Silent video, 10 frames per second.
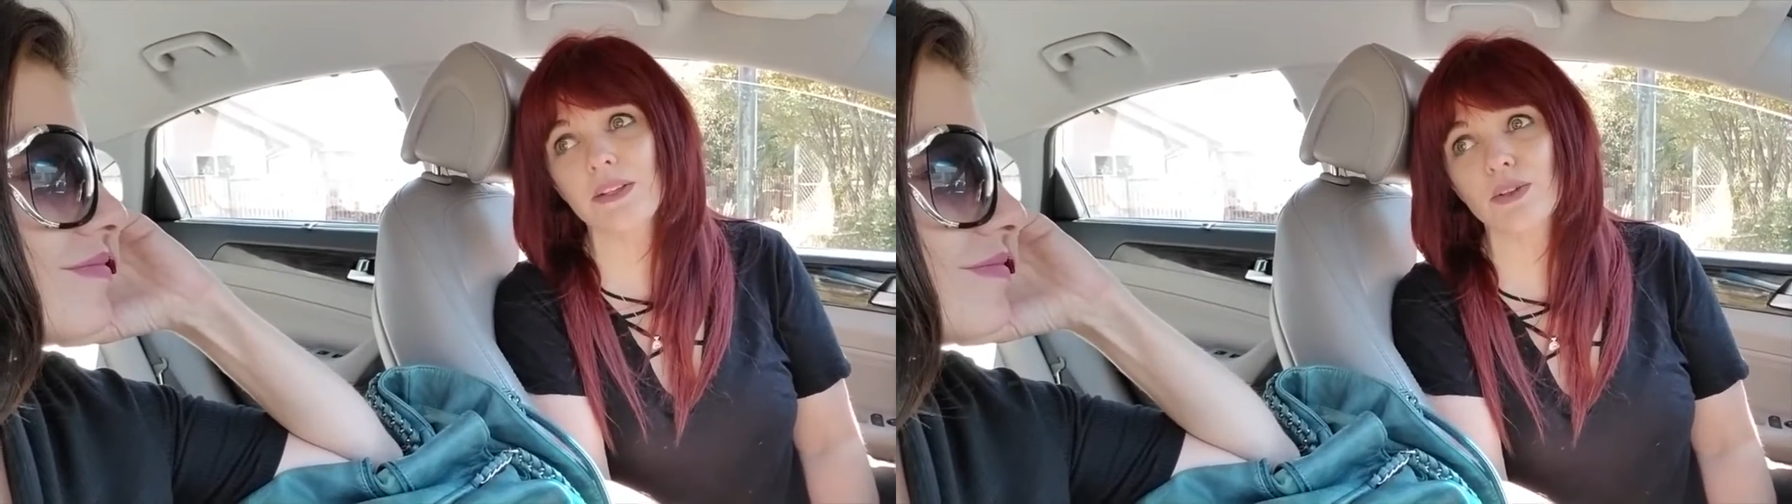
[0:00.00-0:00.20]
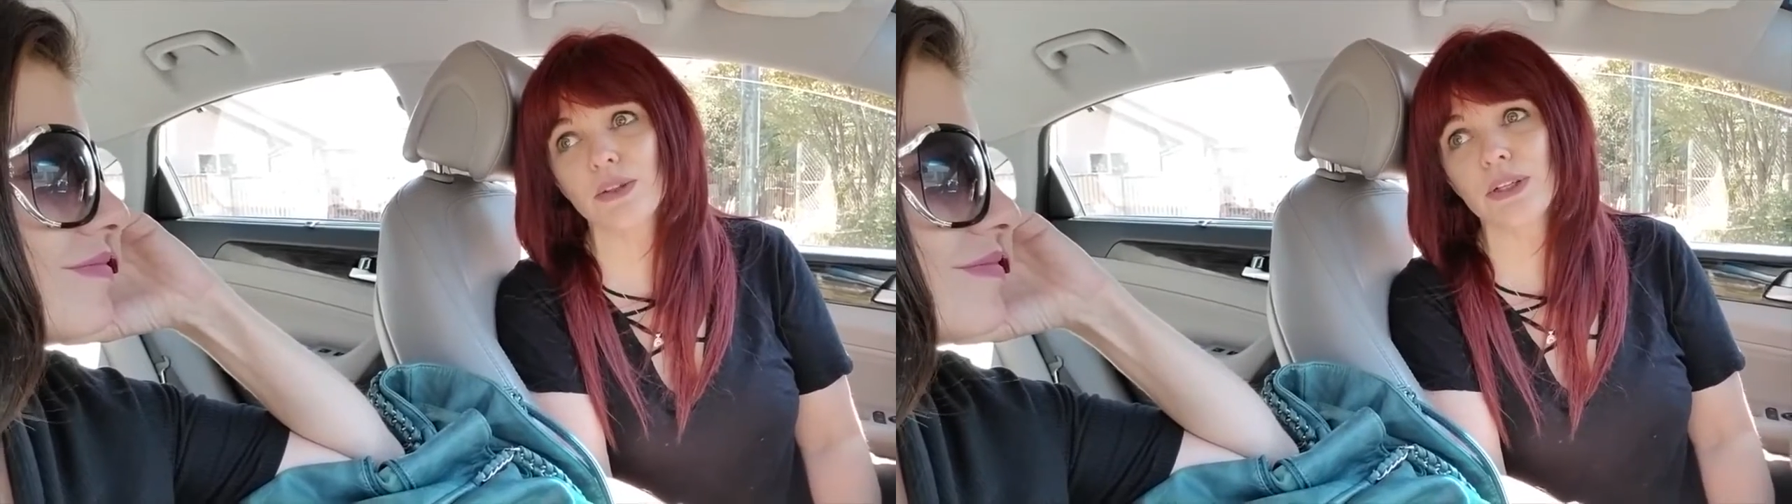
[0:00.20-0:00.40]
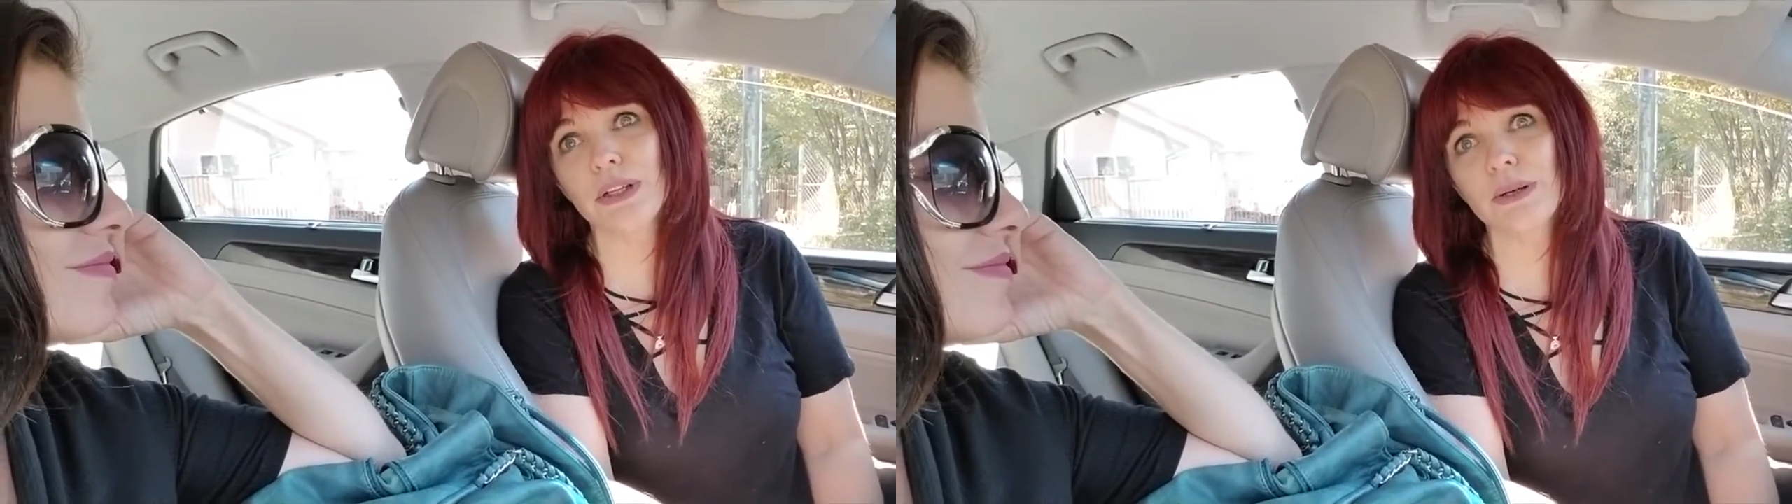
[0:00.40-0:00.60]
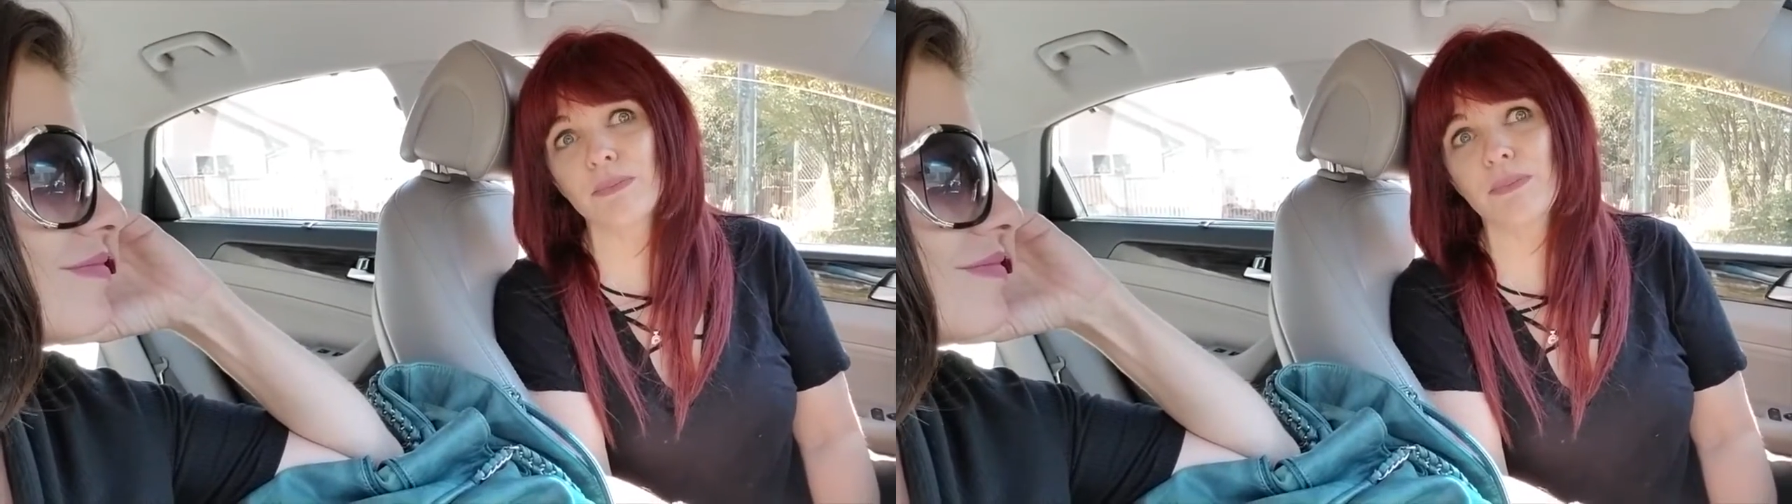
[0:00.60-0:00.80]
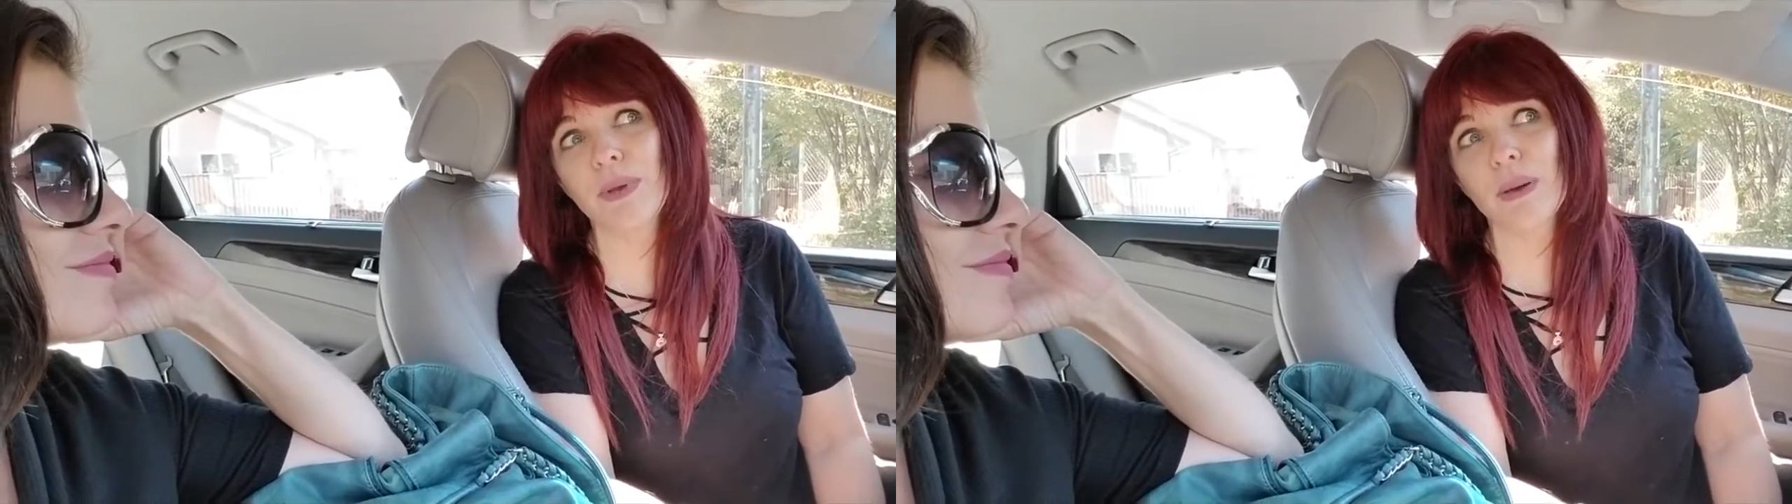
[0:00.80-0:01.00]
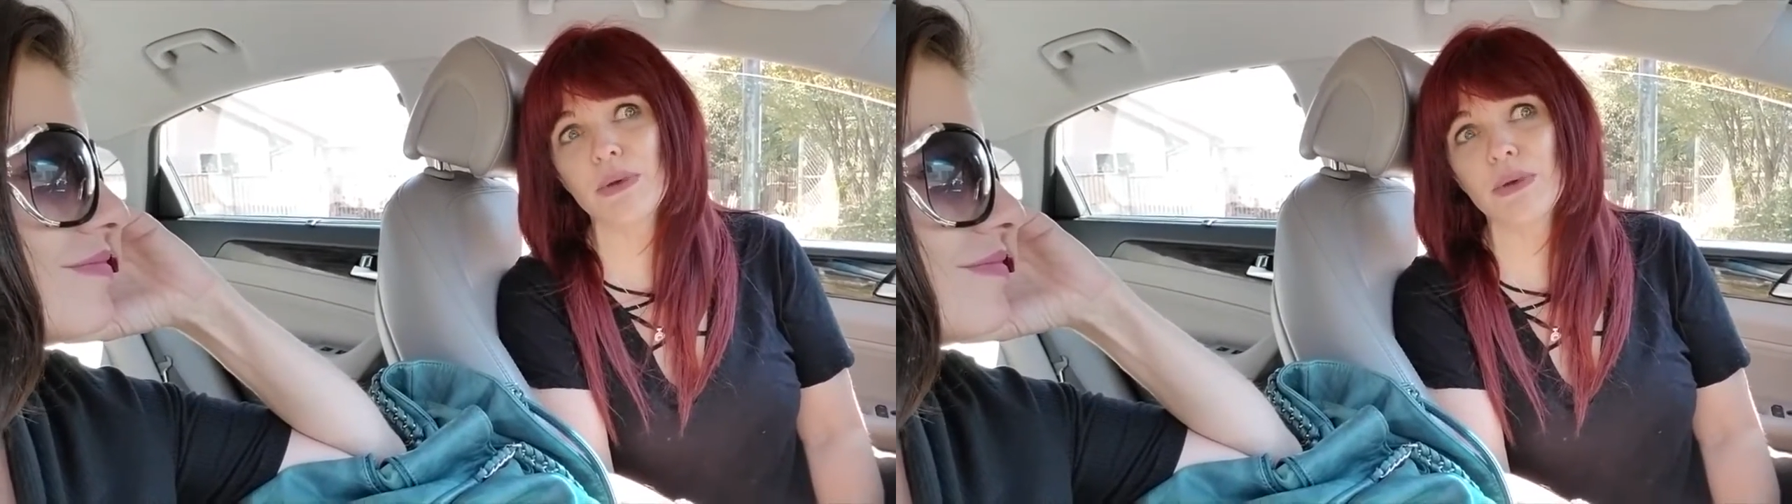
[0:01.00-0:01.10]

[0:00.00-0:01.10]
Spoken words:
You're going to, I